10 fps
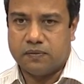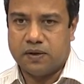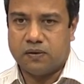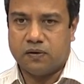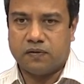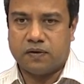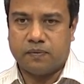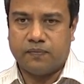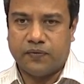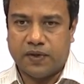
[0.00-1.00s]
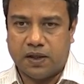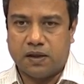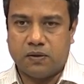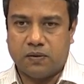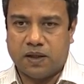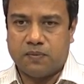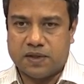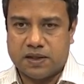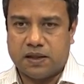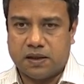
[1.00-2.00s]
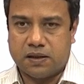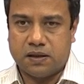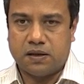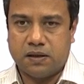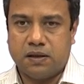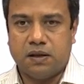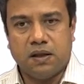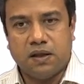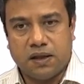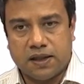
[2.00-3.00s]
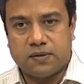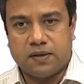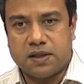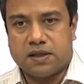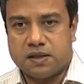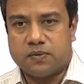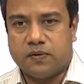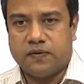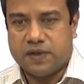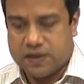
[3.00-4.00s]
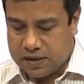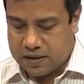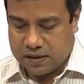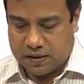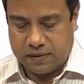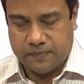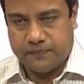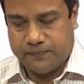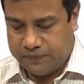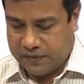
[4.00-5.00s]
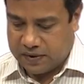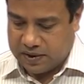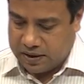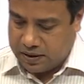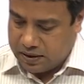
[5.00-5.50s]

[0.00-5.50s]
When you go from r to r plus delta r, the actual distance moved is delta r. Okay.